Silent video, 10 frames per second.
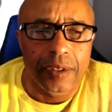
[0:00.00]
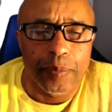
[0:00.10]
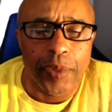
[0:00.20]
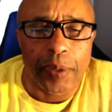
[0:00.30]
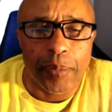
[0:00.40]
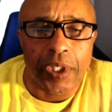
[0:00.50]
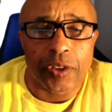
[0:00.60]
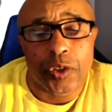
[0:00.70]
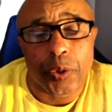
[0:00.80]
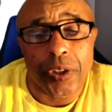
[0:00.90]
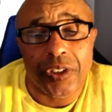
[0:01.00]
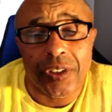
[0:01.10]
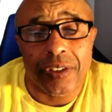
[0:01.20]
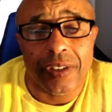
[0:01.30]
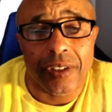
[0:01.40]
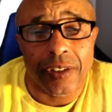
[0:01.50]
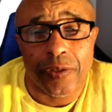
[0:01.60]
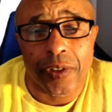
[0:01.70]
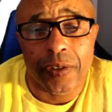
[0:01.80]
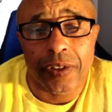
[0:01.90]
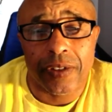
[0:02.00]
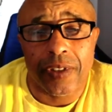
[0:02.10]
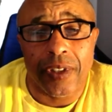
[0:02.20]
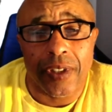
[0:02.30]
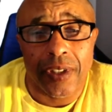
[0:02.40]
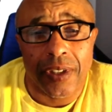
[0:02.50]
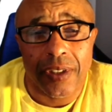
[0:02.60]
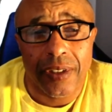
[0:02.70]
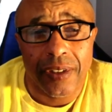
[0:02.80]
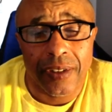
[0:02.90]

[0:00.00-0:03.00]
make better choices as far as the